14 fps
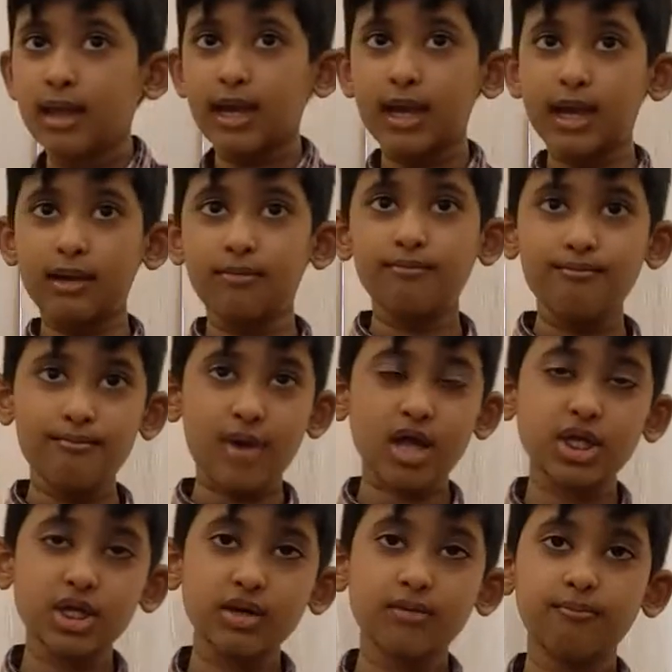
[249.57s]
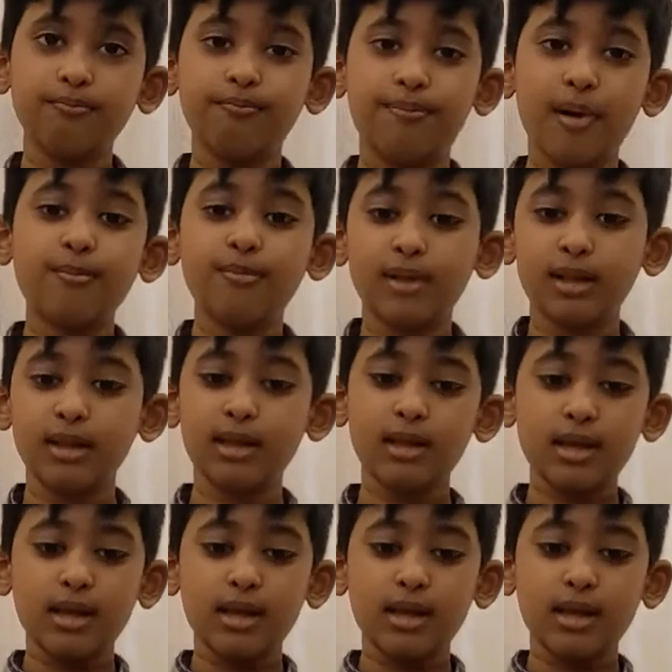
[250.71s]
a magic bubble